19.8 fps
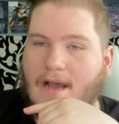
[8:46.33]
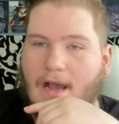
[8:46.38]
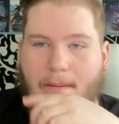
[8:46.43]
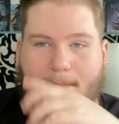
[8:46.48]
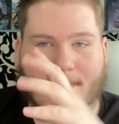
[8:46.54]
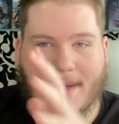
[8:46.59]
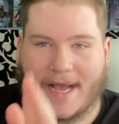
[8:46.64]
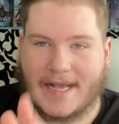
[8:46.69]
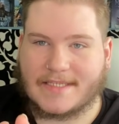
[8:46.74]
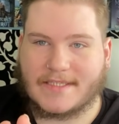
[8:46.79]
a
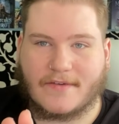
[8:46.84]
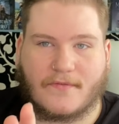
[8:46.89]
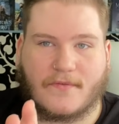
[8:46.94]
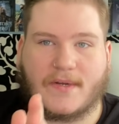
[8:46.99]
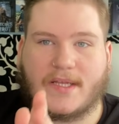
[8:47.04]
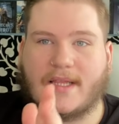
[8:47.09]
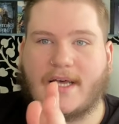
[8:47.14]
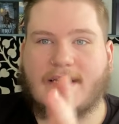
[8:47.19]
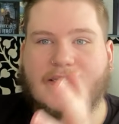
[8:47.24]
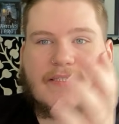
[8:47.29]
massive
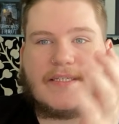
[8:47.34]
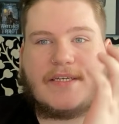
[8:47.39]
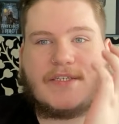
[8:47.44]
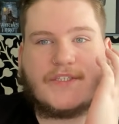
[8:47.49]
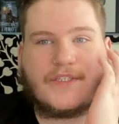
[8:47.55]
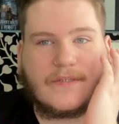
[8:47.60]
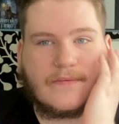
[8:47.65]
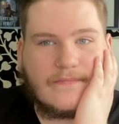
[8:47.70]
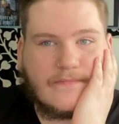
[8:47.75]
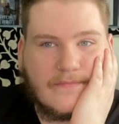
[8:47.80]

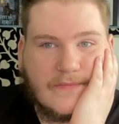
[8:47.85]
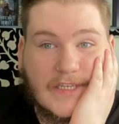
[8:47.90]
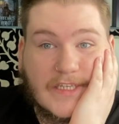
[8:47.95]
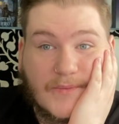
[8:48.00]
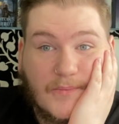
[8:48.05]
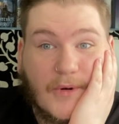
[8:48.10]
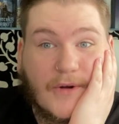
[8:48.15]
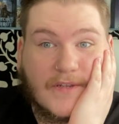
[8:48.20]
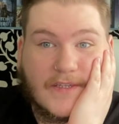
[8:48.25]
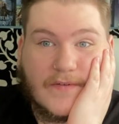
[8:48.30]
realization. This
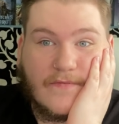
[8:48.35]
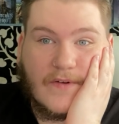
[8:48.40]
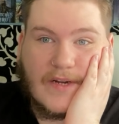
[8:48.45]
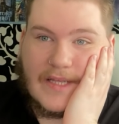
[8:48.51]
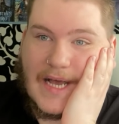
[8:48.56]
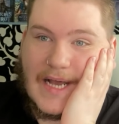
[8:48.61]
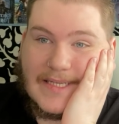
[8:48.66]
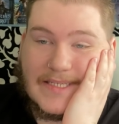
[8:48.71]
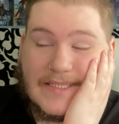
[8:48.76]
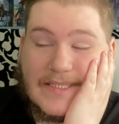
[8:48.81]
person
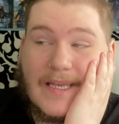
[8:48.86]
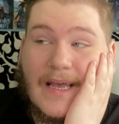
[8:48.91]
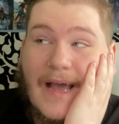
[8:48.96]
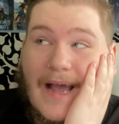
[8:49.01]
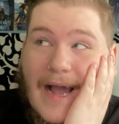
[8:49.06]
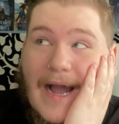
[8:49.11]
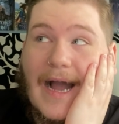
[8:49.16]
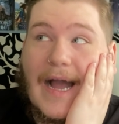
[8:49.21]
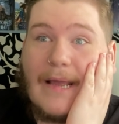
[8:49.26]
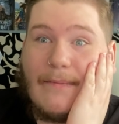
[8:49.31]
realizes,
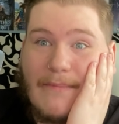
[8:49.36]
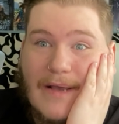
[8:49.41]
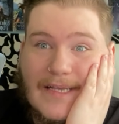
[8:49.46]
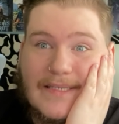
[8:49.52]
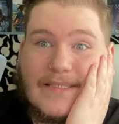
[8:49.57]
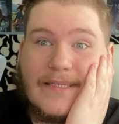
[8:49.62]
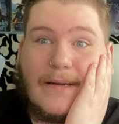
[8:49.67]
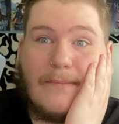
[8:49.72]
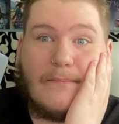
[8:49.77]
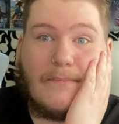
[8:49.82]
I
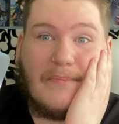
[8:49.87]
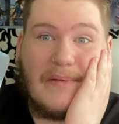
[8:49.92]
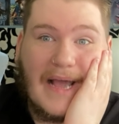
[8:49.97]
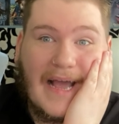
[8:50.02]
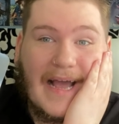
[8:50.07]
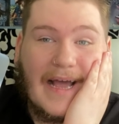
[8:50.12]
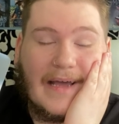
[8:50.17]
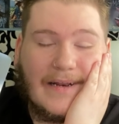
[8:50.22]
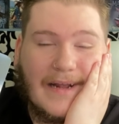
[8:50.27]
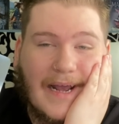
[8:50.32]
messed up
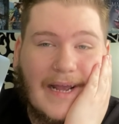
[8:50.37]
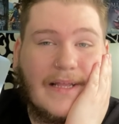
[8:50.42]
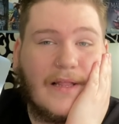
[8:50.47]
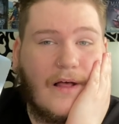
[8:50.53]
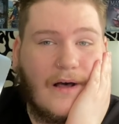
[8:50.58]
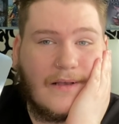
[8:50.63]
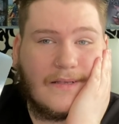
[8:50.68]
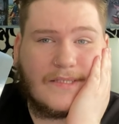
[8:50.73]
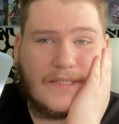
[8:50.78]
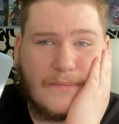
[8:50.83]
bad. I
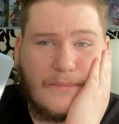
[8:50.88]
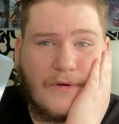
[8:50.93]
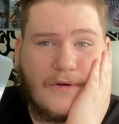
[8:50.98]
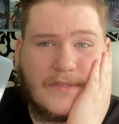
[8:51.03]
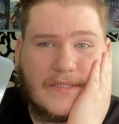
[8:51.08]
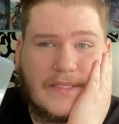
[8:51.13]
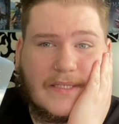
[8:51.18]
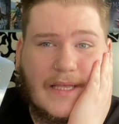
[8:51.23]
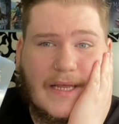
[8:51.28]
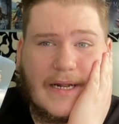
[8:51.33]
lost the
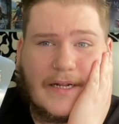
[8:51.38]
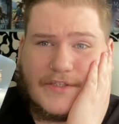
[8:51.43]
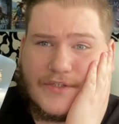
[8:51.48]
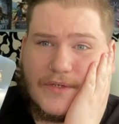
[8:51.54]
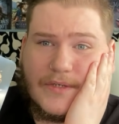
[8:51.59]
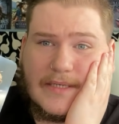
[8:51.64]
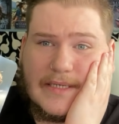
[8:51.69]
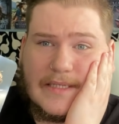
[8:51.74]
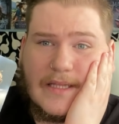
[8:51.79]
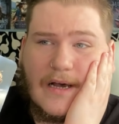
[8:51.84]
person that I
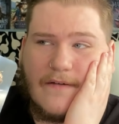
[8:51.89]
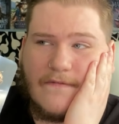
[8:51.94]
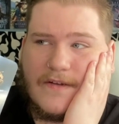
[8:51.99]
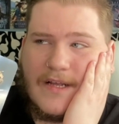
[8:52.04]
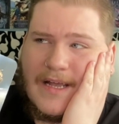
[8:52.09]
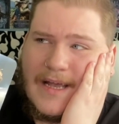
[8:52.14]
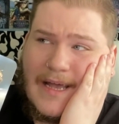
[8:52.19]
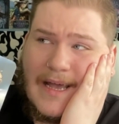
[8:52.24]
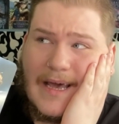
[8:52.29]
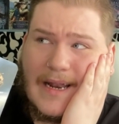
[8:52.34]
truly loved.
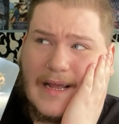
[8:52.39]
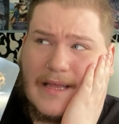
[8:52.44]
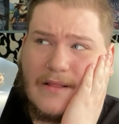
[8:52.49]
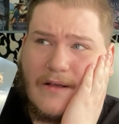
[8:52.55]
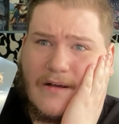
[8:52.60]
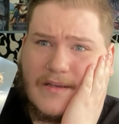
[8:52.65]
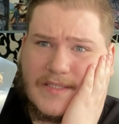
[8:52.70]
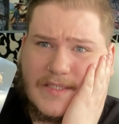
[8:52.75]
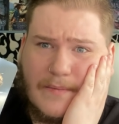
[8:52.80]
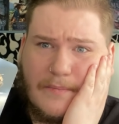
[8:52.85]
And I
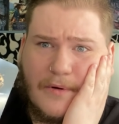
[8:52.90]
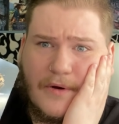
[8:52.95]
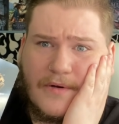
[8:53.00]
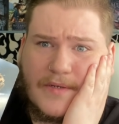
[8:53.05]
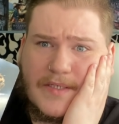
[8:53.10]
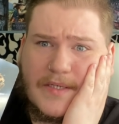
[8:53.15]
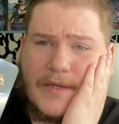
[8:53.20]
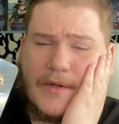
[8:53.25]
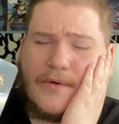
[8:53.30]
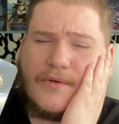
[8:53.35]
lost the
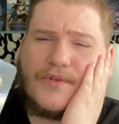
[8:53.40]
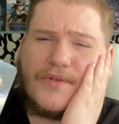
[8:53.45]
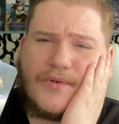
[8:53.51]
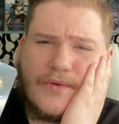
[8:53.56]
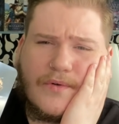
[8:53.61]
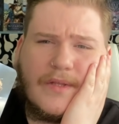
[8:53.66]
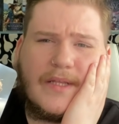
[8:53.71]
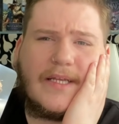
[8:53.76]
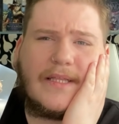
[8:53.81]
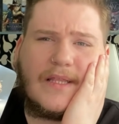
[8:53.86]
person who
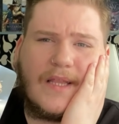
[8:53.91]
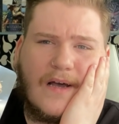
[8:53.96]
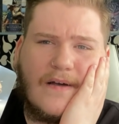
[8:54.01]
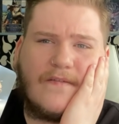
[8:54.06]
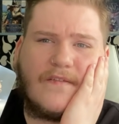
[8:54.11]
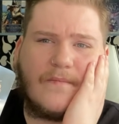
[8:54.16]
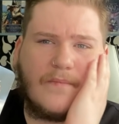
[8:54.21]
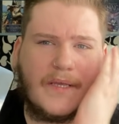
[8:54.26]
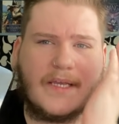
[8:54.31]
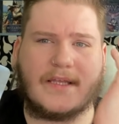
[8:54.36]
truly
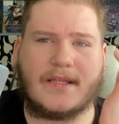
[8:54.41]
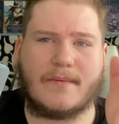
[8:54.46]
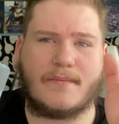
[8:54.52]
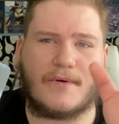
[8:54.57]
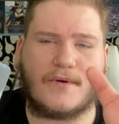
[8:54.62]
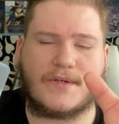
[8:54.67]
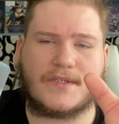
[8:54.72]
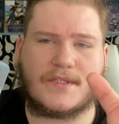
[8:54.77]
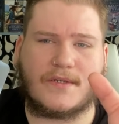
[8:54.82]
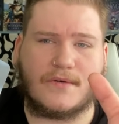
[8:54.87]
loved me, the
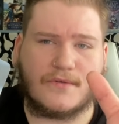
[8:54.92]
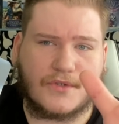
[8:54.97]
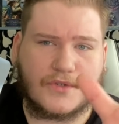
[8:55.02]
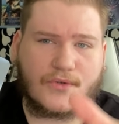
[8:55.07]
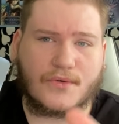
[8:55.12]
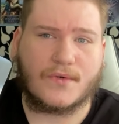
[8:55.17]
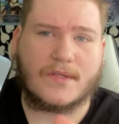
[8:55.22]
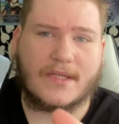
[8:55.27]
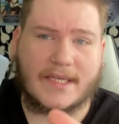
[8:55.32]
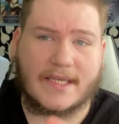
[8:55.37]
person who
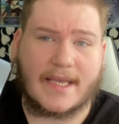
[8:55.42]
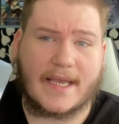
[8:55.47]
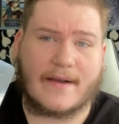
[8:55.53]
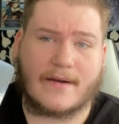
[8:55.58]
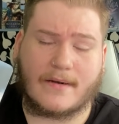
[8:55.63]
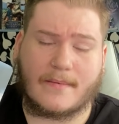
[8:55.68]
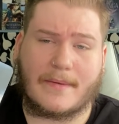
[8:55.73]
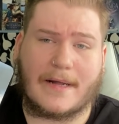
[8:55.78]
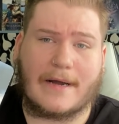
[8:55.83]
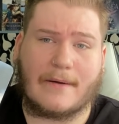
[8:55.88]
truly
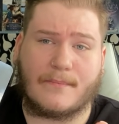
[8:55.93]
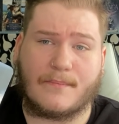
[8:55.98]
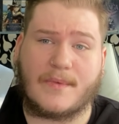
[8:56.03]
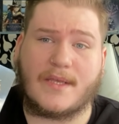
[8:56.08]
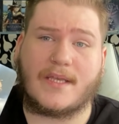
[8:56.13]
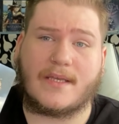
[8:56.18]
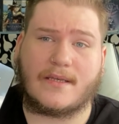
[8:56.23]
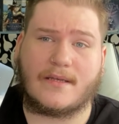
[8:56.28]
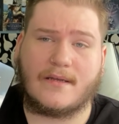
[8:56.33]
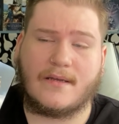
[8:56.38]
cared about
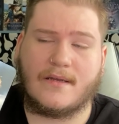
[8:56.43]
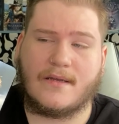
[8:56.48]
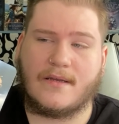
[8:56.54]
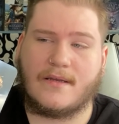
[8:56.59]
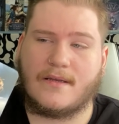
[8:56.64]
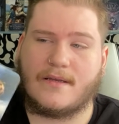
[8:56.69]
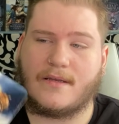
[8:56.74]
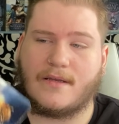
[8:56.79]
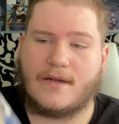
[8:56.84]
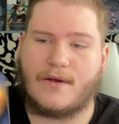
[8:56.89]
me.
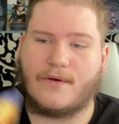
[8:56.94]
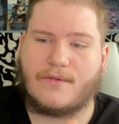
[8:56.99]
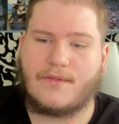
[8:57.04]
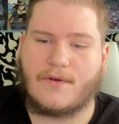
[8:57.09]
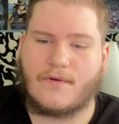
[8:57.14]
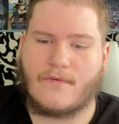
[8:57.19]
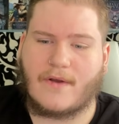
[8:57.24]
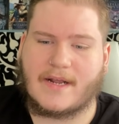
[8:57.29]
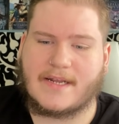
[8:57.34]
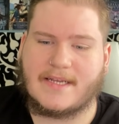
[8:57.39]
You know,
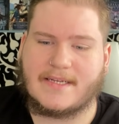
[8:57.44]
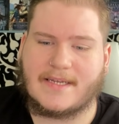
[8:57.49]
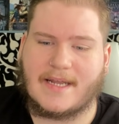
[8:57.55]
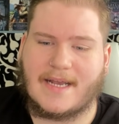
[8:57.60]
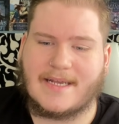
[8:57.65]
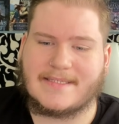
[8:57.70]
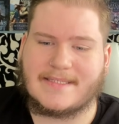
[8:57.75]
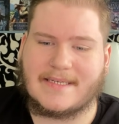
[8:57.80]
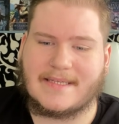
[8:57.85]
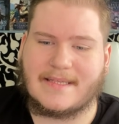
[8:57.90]
they're
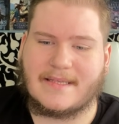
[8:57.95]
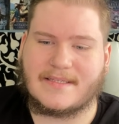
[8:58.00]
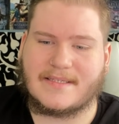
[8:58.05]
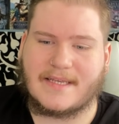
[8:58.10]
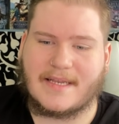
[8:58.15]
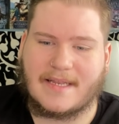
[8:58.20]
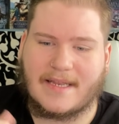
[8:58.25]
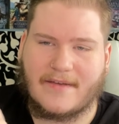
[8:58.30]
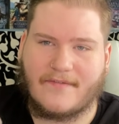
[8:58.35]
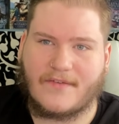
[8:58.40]
recognizing the
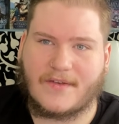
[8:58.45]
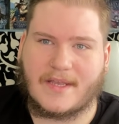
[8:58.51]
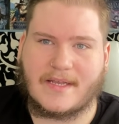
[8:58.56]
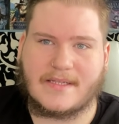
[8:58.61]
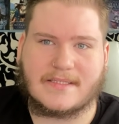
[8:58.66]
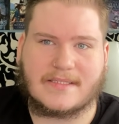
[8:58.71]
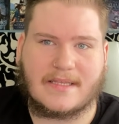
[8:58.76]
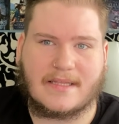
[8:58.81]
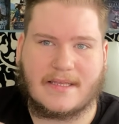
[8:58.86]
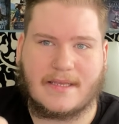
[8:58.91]

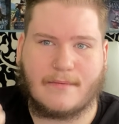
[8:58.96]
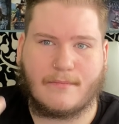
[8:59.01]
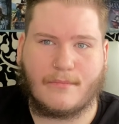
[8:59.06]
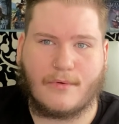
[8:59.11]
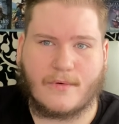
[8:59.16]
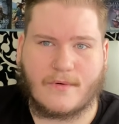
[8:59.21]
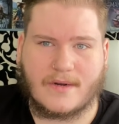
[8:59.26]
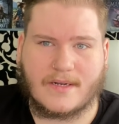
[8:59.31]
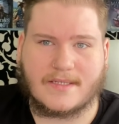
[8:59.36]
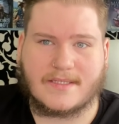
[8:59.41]
significance and the
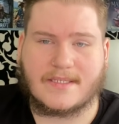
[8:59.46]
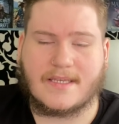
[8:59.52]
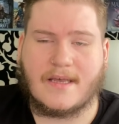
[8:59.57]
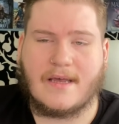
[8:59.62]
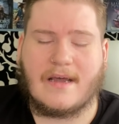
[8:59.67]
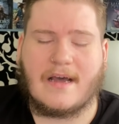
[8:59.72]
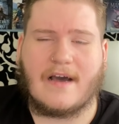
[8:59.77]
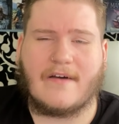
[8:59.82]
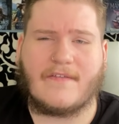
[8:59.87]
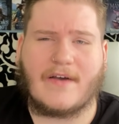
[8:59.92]
importance
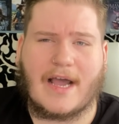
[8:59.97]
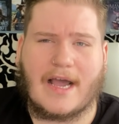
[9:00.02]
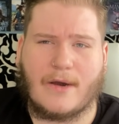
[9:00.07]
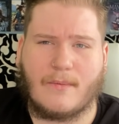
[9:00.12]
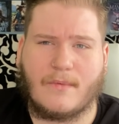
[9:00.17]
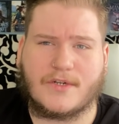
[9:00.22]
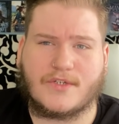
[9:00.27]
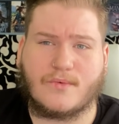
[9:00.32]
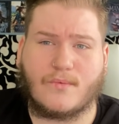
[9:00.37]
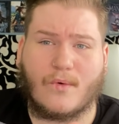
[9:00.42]
of how
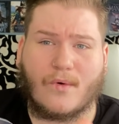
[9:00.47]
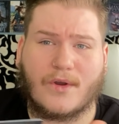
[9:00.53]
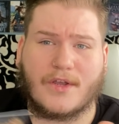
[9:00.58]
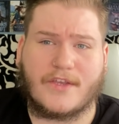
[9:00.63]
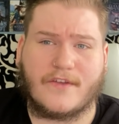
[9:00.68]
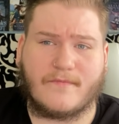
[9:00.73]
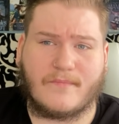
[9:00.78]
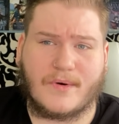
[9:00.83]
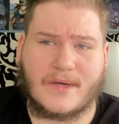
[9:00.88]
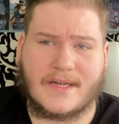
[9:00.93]
much work
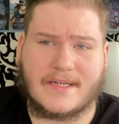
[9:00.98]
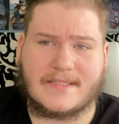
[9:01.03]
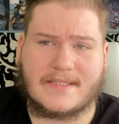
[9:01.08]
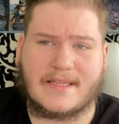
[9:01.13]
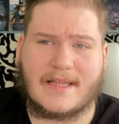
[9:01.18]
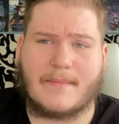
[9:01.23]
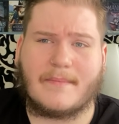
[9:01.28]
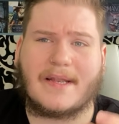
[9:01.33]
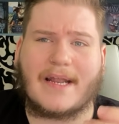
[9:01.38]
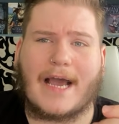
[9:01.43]
you put into
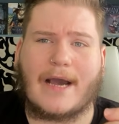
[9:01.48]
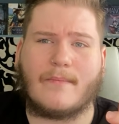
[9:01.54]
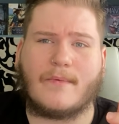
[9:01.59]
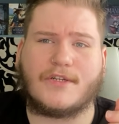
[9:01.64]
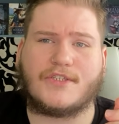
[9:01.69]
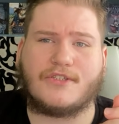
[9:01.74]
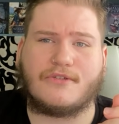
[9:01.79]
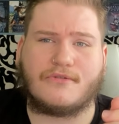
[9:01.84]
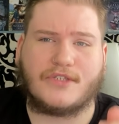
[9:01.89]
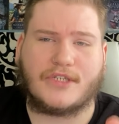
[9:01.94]
them and how much you